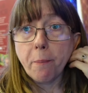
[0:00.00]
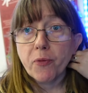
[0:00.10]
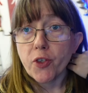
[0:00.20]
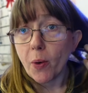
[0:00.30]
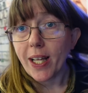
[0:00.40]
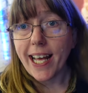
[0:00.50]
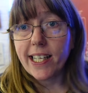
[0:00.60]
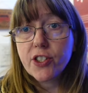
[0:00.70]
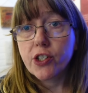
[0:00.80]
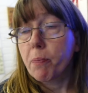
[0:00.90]
So a
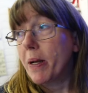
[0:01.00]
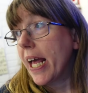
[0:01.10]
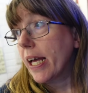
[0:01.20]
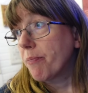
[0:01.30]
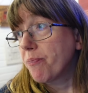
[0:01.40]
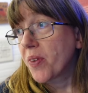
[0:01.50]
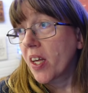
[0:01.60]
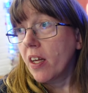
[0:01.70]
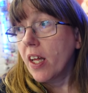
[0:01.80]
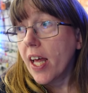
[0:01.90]
lady's just been in
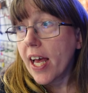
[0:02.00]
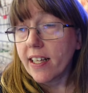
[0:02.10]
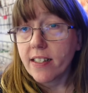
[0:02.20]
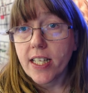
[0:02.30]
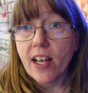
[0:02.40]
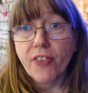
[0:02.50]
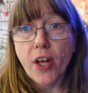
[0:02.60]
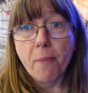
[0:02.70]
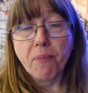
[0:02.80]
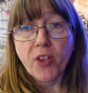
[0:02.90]
and said
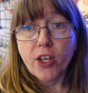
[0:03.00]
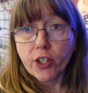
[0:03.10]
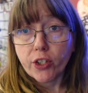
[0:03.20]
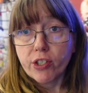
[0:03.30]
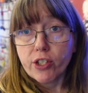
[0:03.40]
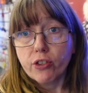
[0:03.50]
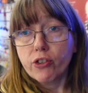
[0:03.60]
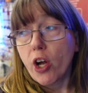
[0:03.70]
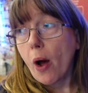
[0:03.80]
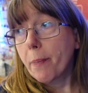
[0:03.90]
that the other crystal
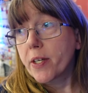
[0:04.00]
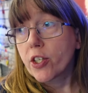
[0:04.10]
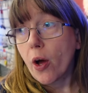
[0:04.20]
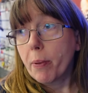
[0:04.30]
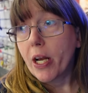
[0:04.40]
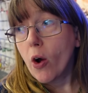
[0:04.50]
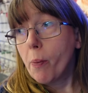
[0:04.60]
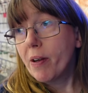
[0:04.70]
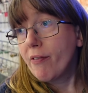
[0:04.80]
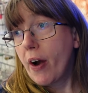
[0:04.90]
shop has not been
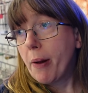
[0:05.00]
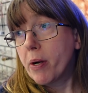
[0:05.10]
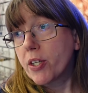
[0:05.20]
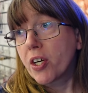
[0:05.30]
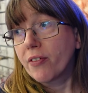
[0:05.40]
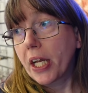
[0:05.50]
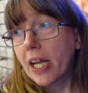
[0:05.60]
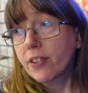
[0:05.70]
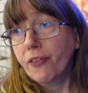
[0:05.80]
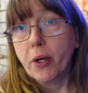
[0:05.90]
open very much over the
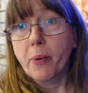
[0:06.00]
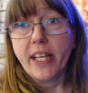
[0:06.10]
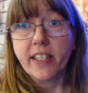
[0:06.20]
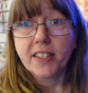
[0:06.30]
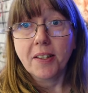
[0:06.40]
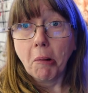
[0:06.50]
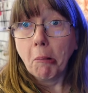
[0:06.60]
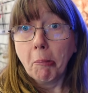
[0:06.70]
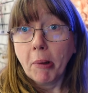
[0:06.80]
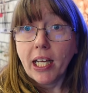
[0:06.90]
last few weeks.
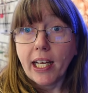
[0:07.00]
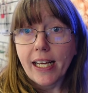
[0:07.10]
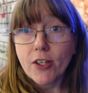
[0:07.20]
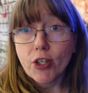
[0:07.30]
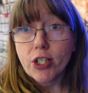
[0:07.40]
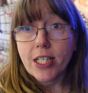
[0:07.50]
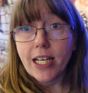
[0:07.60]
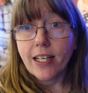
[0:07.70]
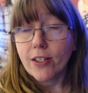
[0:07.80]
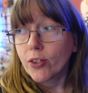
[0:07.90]

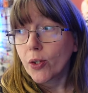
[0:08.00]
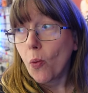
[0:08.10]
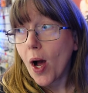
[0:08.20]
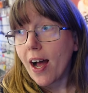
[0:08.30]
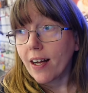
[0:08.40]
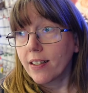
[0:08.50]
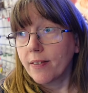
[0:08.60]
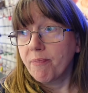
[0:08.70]
Interesting, I don't know why.